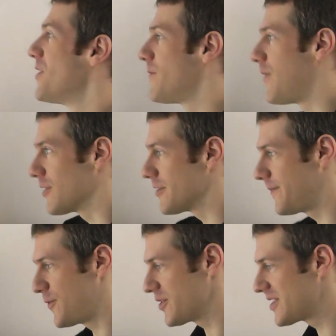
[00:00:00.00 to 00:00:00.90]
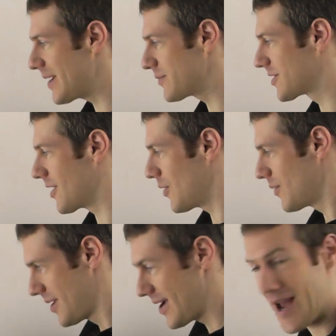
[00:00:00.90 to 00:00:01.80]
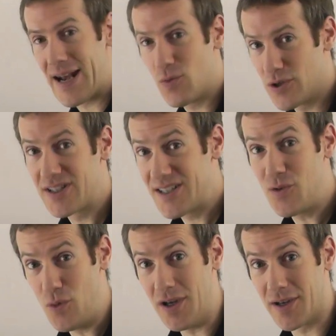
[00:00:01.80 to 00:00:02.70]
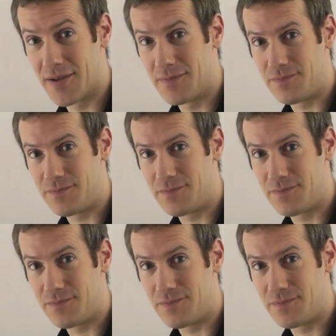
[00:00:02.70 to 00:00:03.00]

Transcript: Follow the 4 steps though, and it will still work.